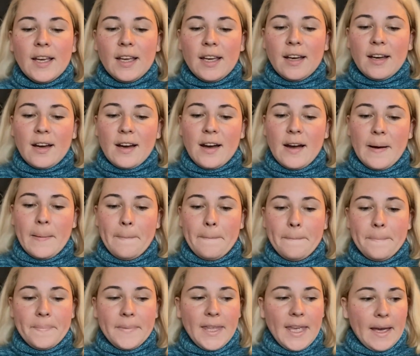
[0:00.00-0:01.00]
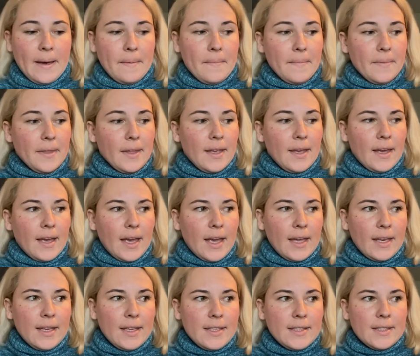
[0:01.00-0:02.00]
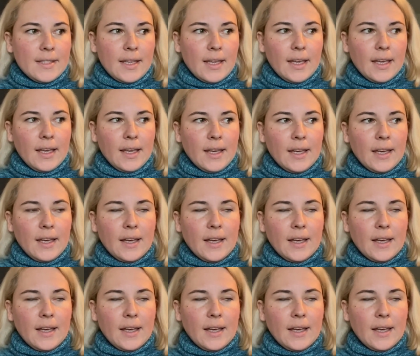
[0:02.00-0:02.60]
Yeah, and I think